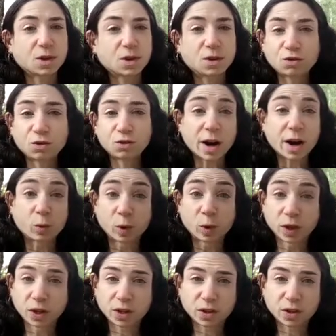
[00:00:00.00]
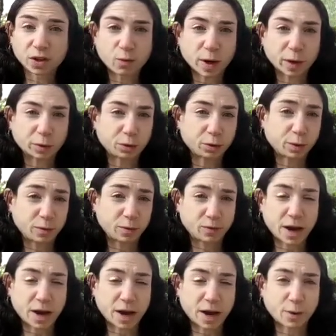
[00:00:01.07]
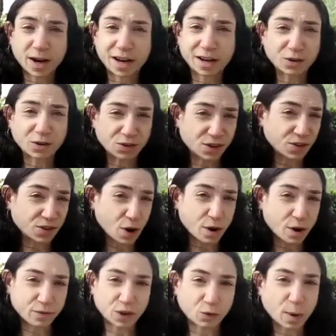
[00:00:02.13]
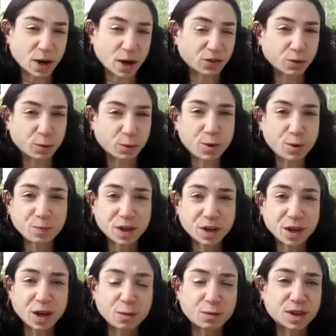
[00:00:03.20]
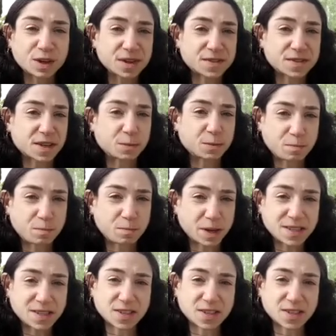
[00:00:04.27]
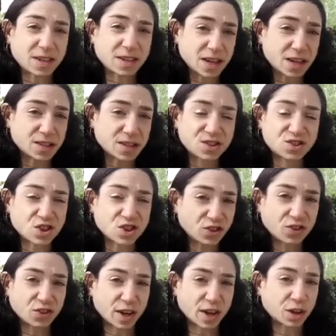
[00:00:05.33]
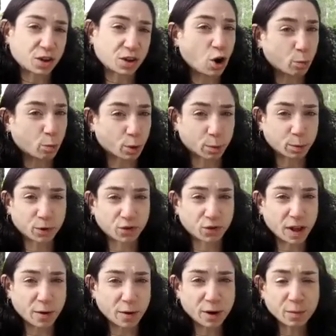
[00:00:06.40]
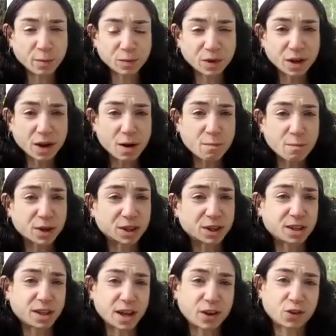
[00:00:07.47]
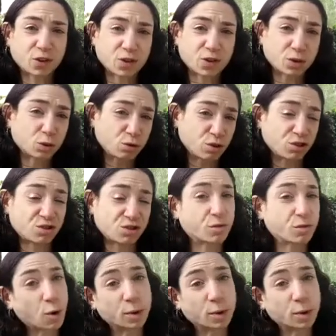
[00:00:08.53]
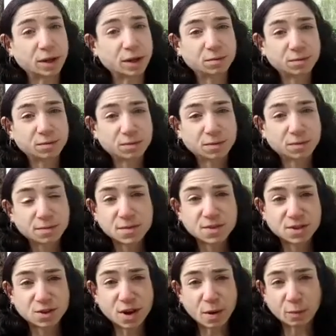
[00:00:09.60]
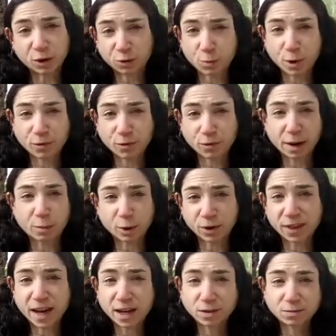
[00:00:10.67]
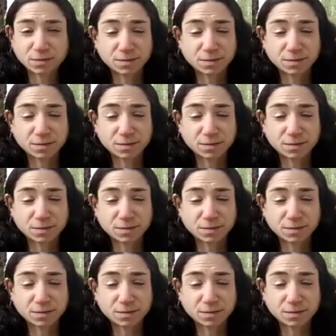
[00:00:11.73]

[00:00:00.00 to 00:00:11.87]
Sure, I really love white whole wheat flour. I use it as often as possible because it bakes and tastes just like all-purpose flour, but it has the nutrition of whole wheat. So you get much more fiber in that.